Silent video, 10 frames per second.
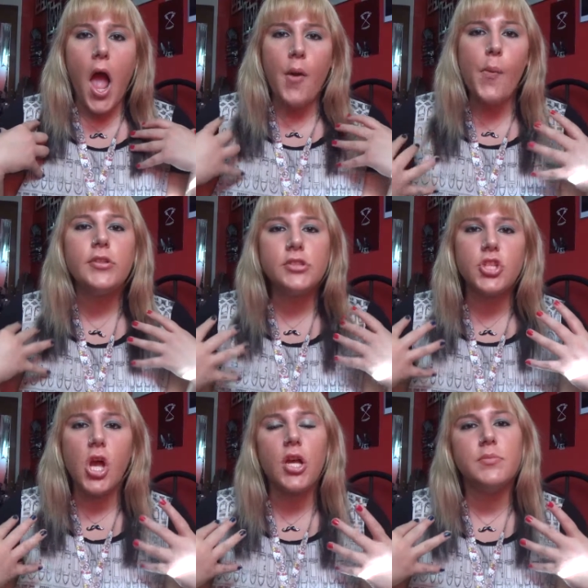I want to
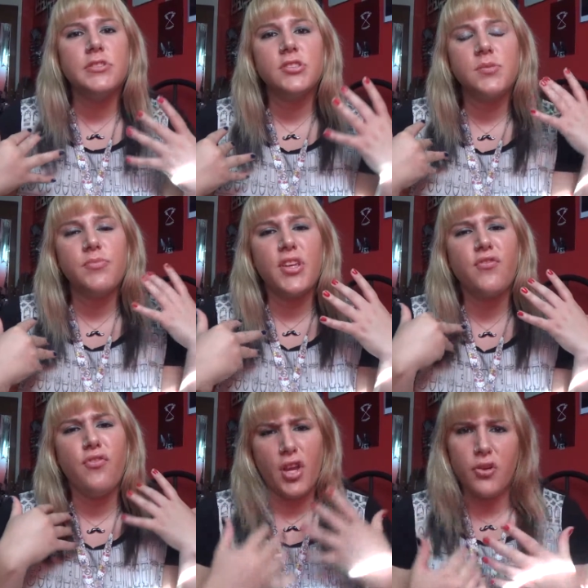talk about something
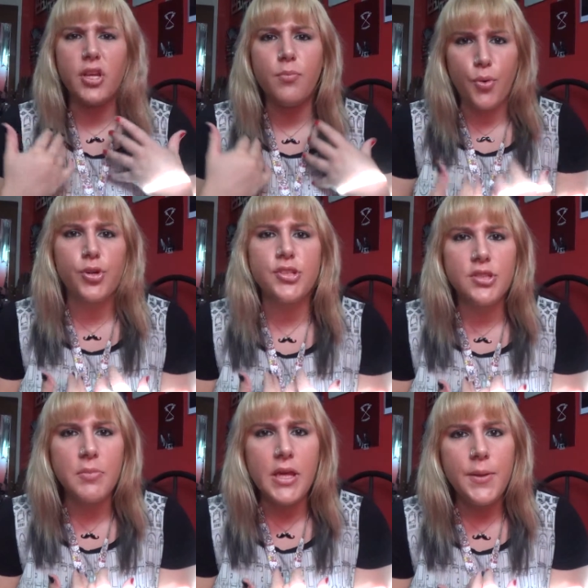very important
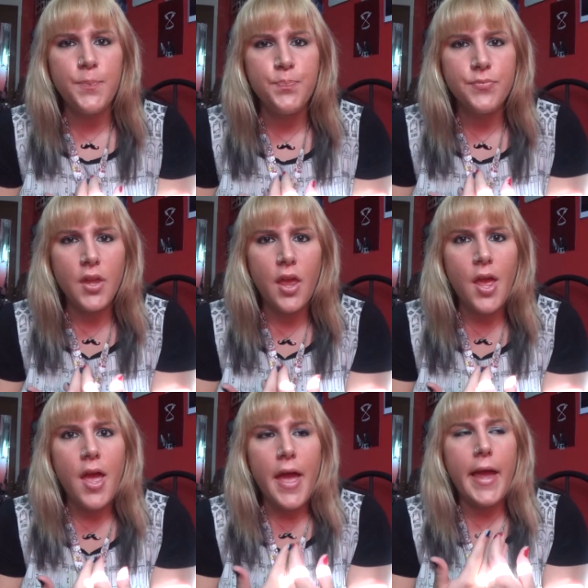to me,
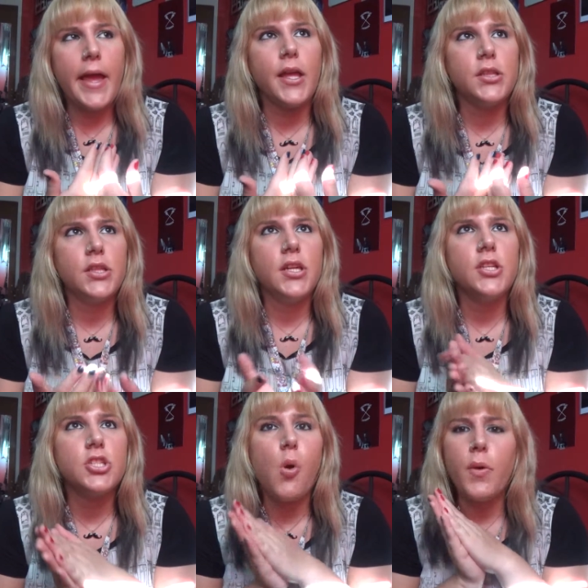and it
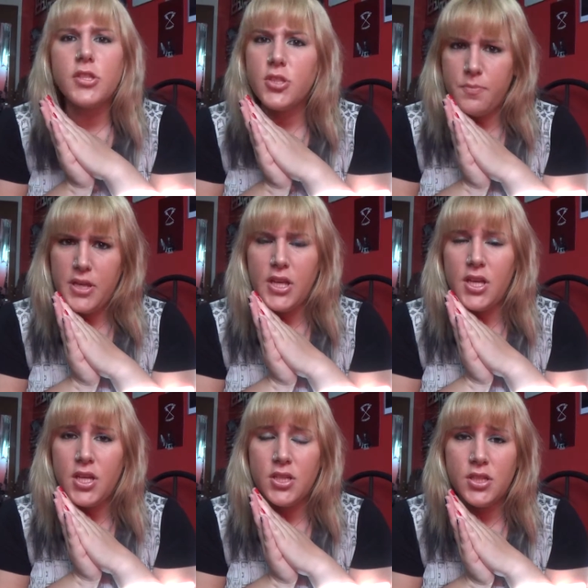is going to be
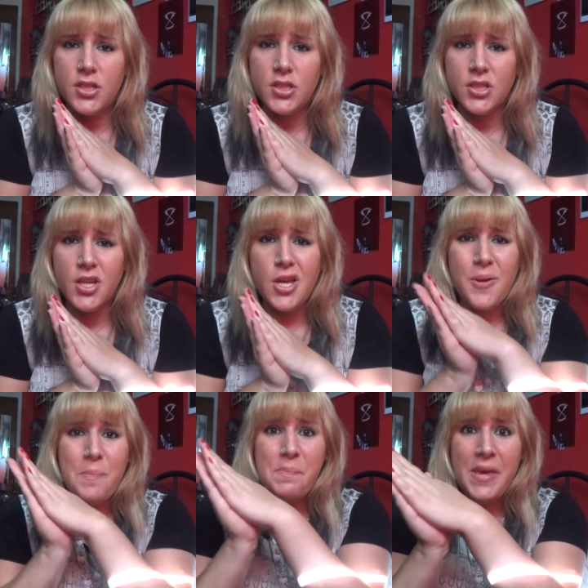
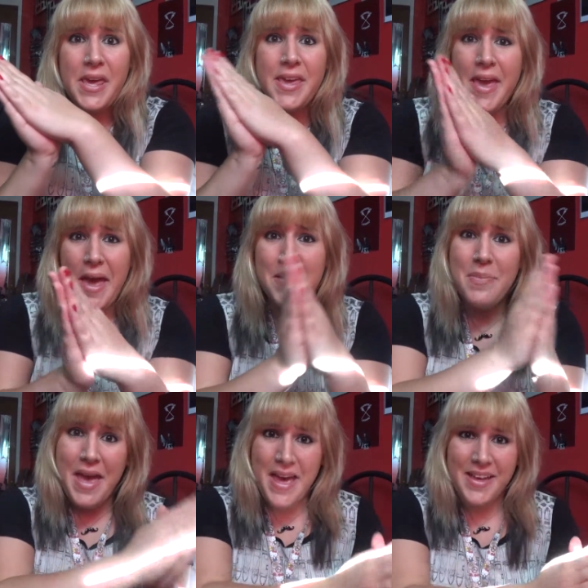
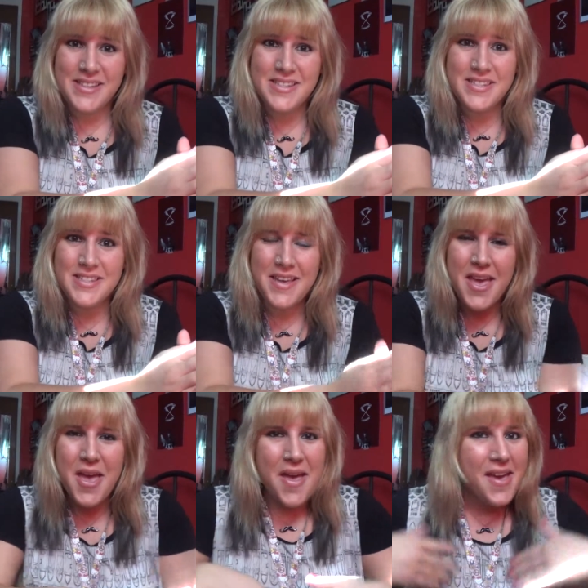PMS.
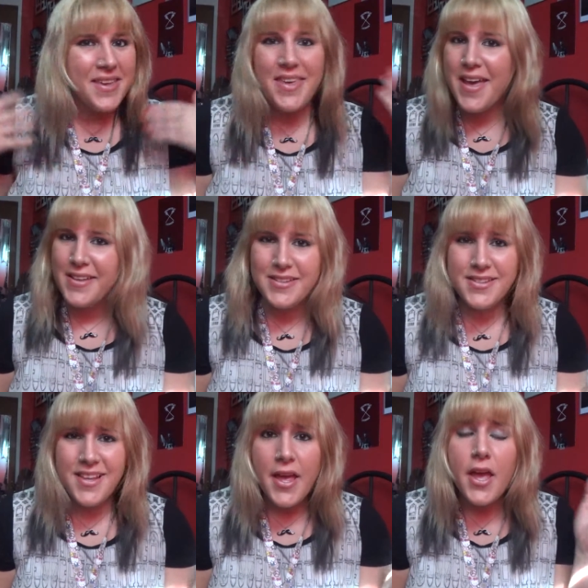
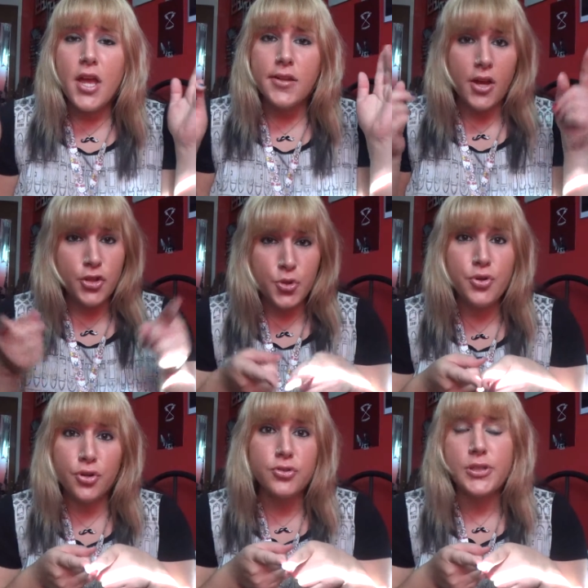Yes, now, you
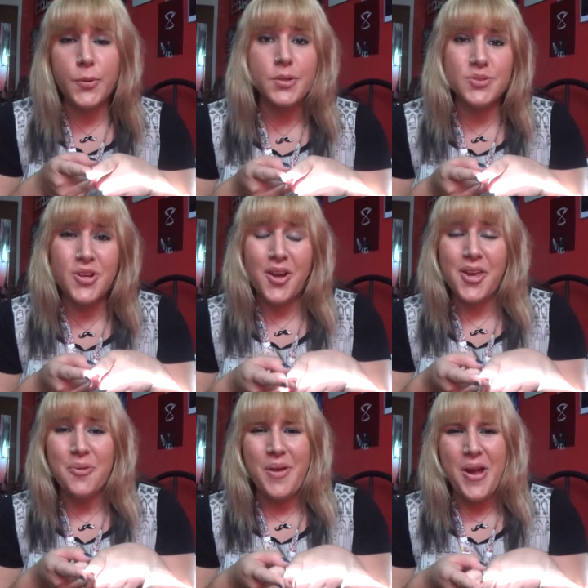girls know what I'm
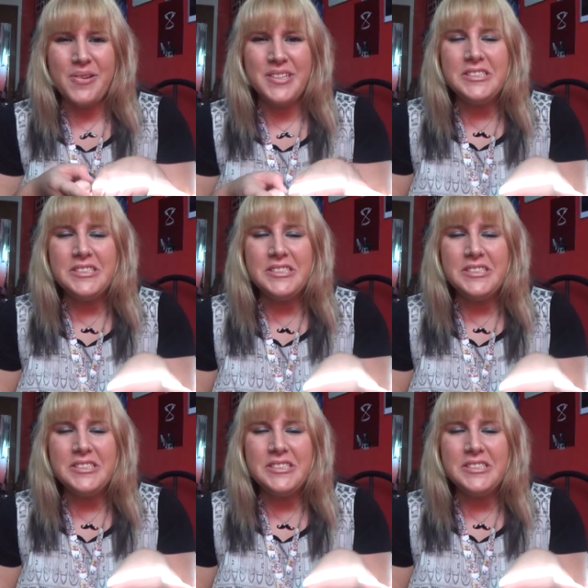talking about.